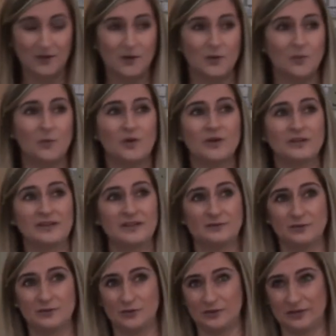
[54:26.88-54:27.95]
what they've
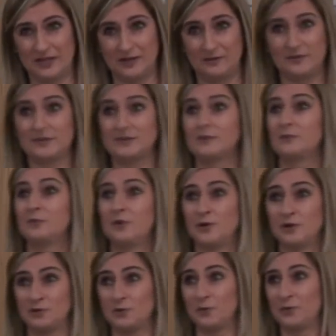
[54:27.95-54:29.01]
done now is they've
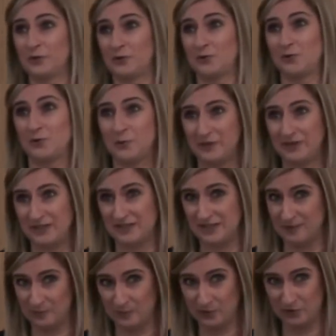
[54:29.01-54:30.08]
brought up their core body
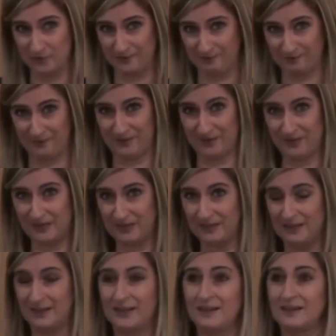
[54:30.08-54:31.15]
temperature. Okay.
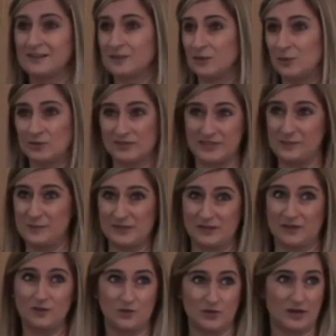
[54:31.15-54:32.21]
So sleep is
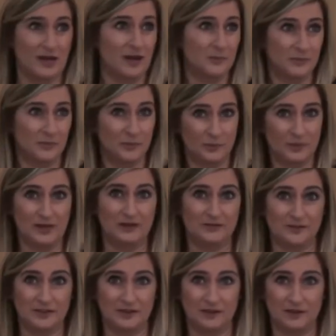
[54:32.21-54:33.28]
not going to happen when we have
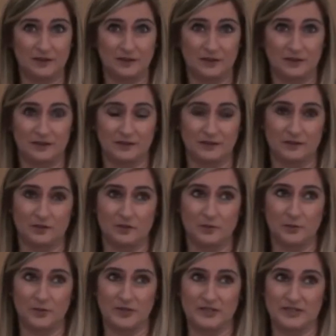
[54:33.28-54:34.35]
that high, our core
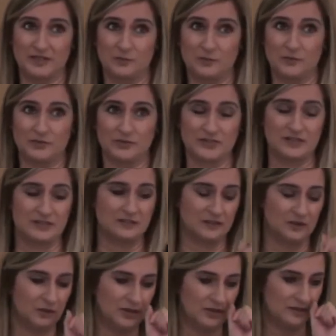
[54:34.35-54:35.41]
body temperature is
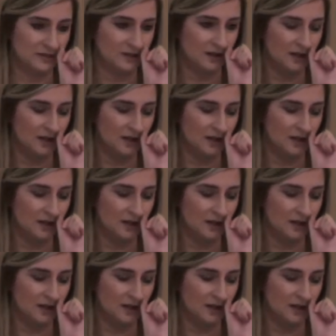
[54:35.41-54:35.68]
increased.